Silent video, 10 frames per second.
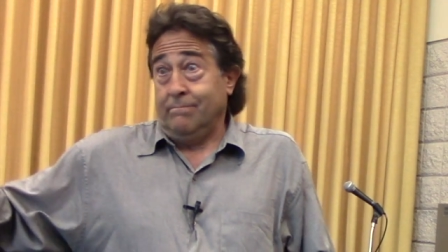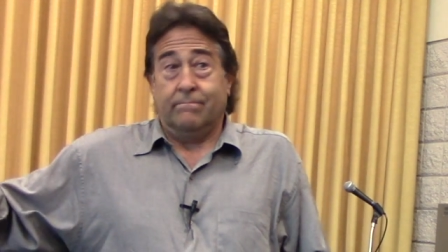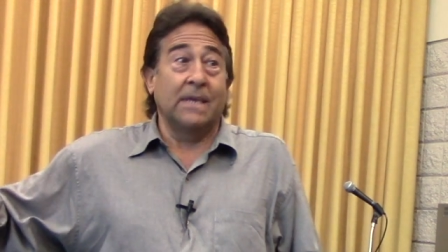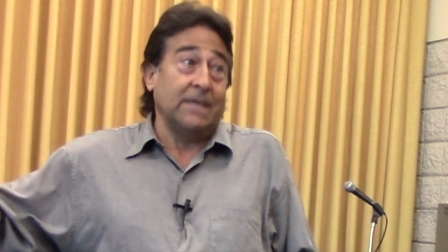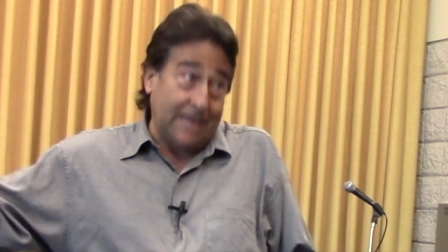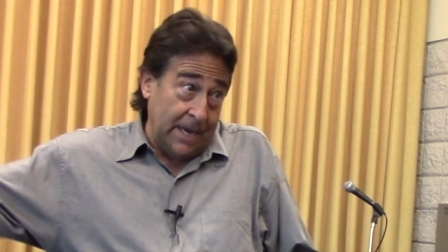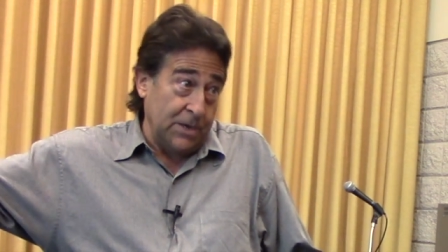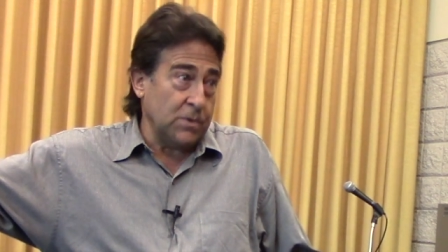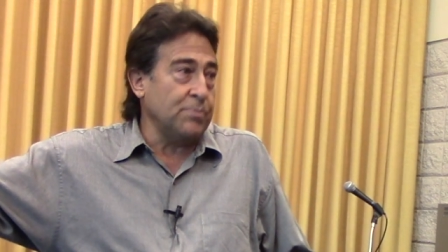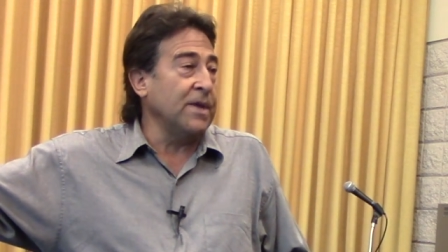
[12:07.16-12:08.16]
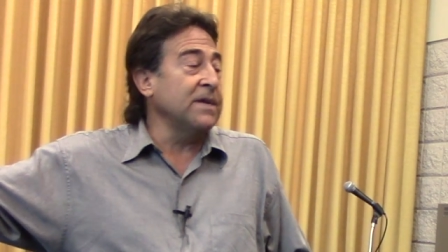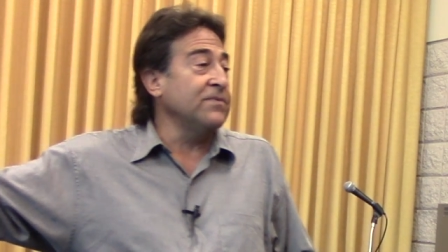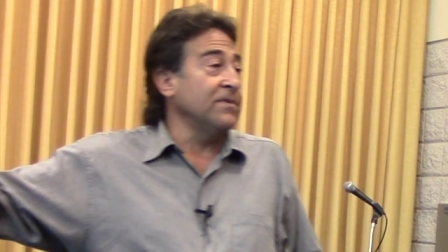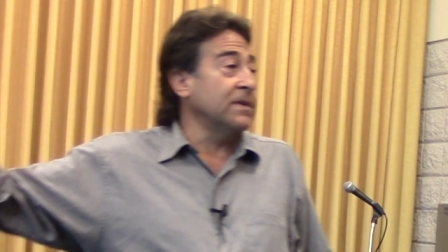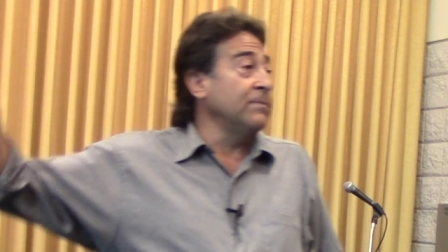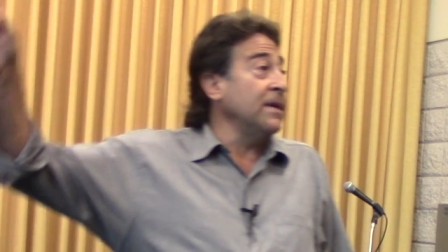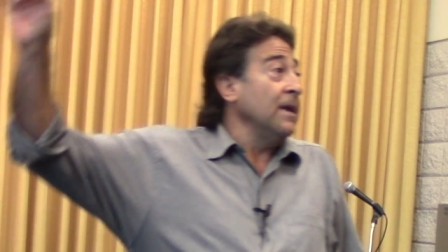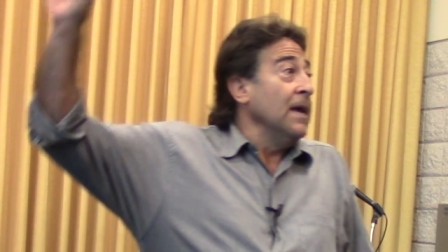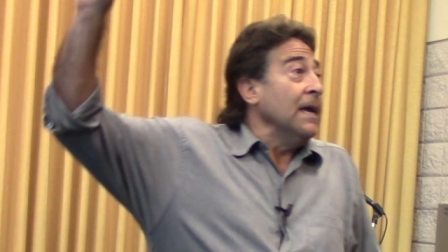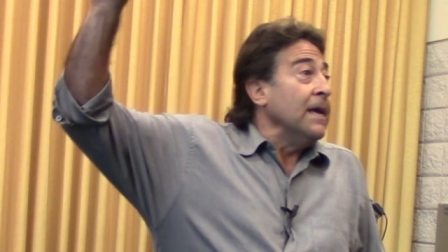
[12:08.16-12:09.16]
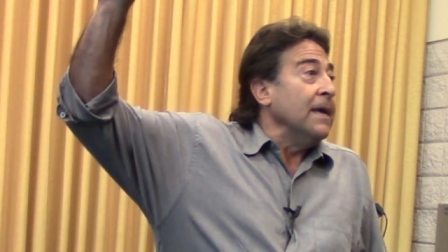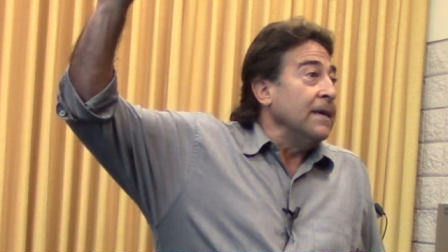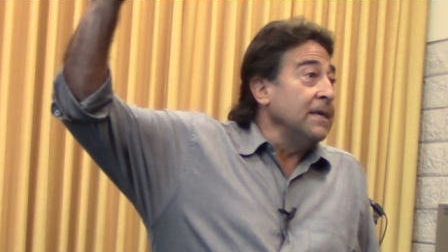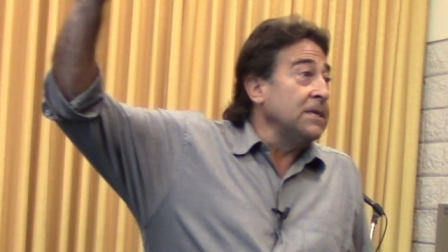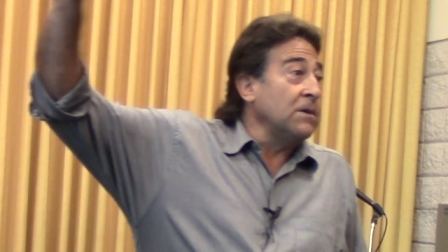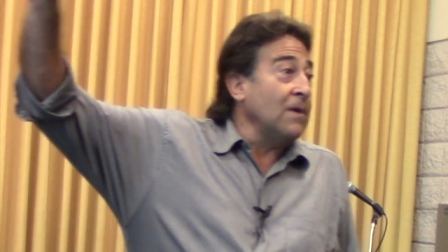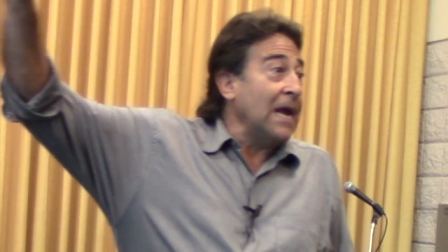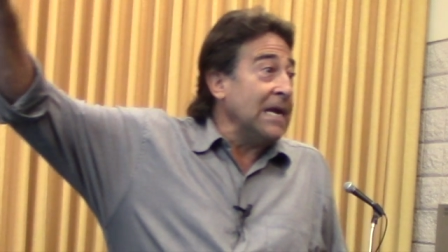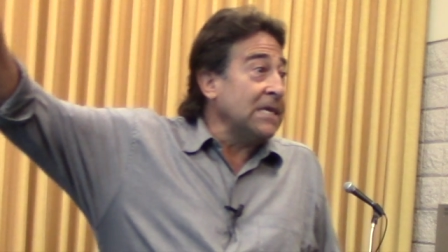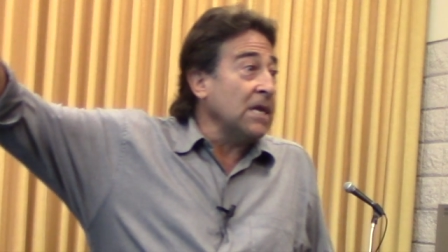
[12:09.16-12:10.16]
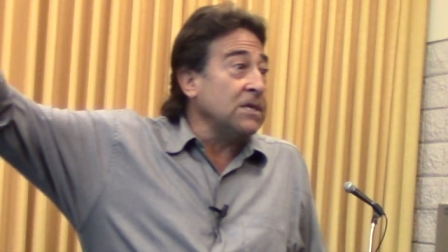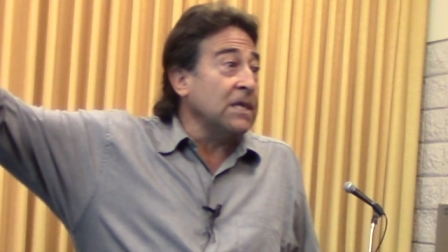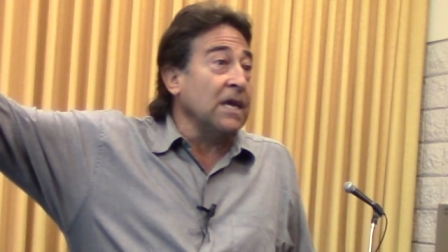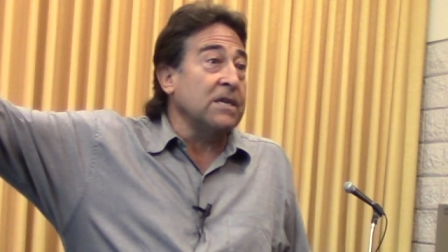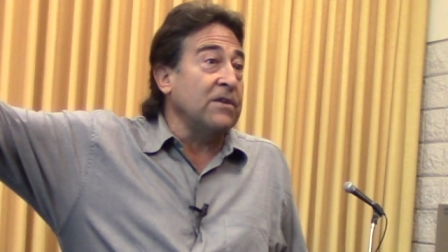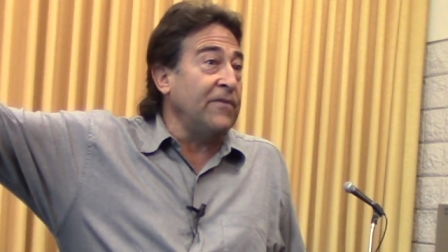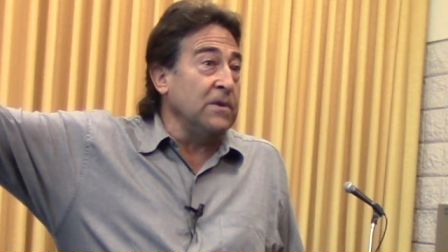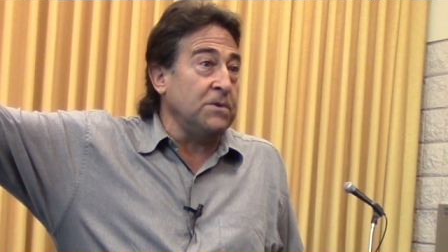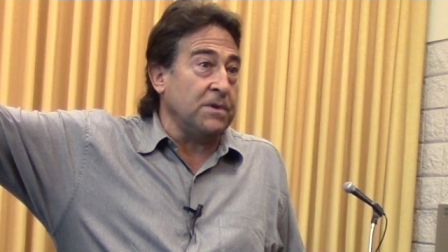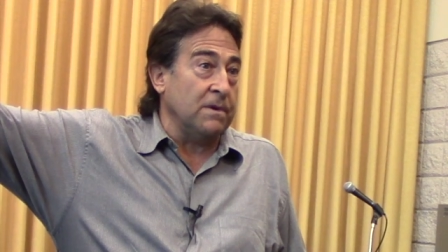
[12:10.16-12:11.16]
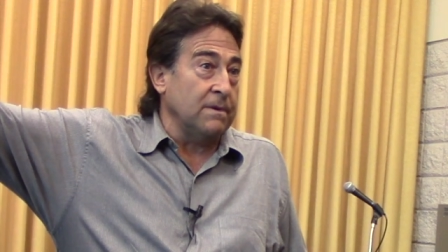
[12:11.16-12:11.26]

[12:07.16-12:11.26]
That's a dangerous place for it to be. Is there any such thing as the future?